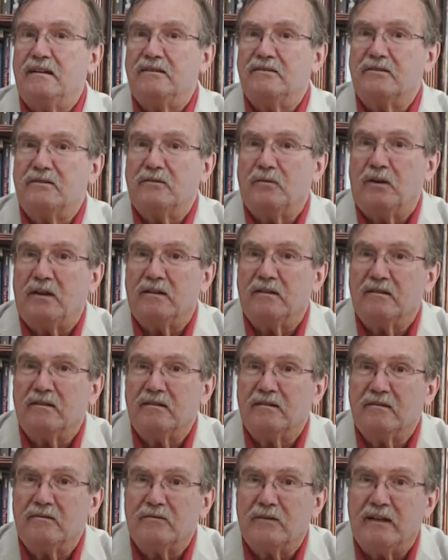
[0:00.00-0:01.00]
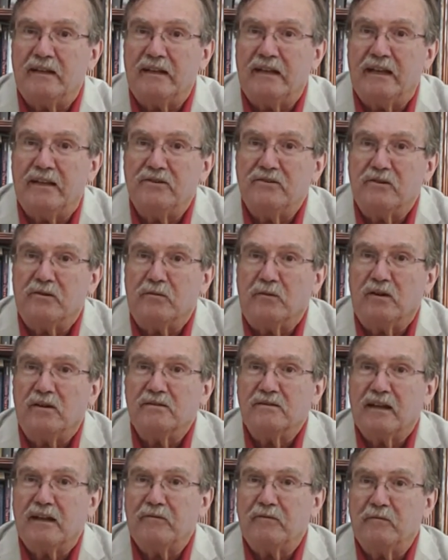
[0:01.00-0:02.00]
as to what radiation
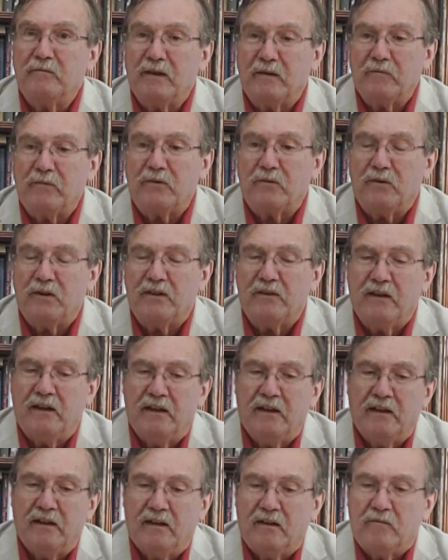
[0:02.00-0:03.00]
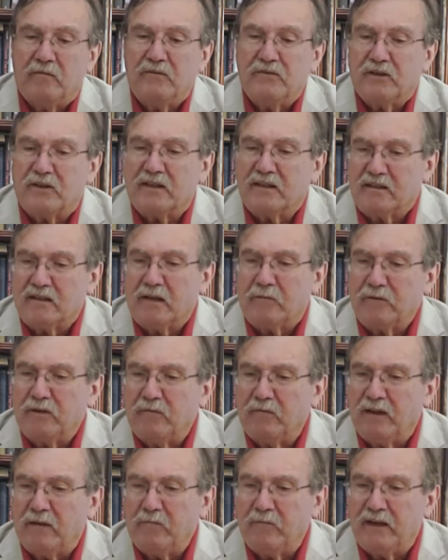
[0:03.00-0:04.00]
was. I remember when the couple
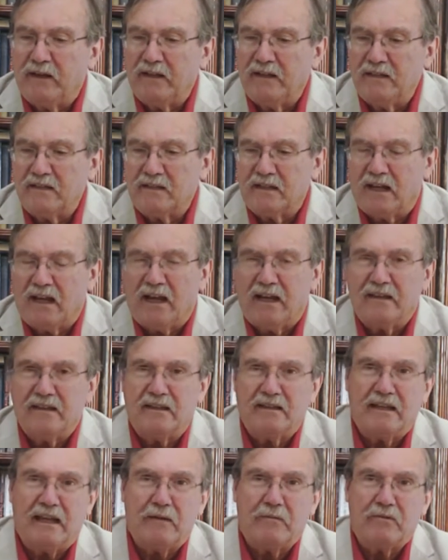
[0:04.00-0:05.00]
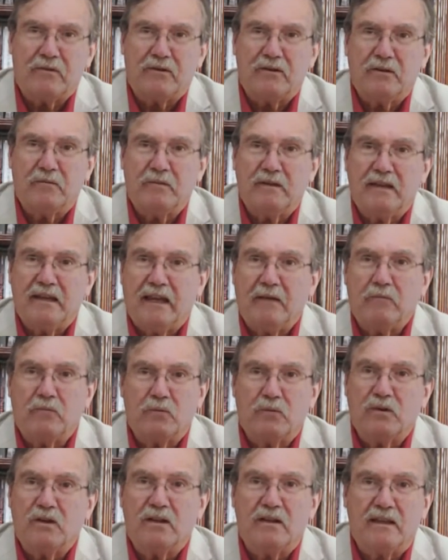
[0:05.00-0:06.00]
of my buddies and I in the neighborhood became
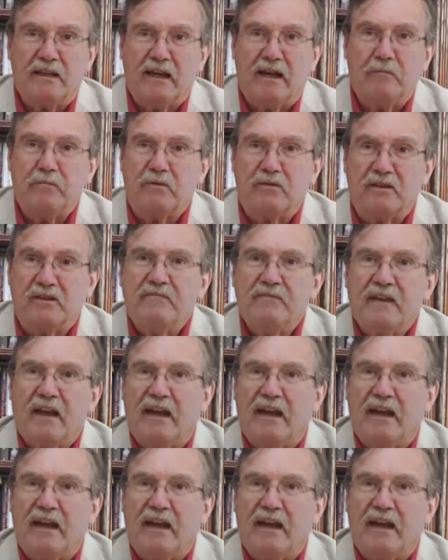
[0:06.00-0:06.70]
really up on this.